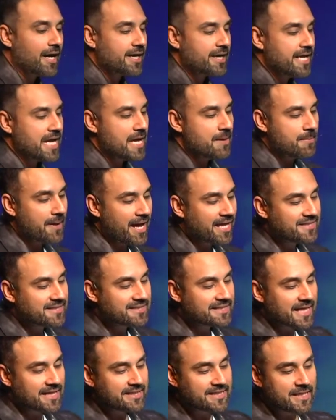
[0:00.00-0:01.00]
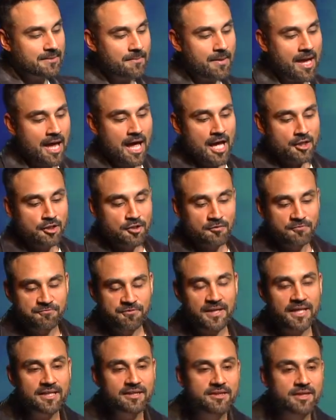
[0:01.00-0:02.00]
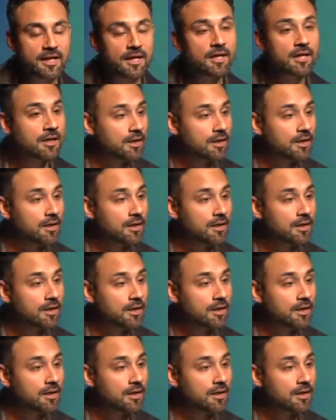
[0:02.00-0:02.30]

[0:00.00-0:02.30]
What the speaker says: him and sent him to feed the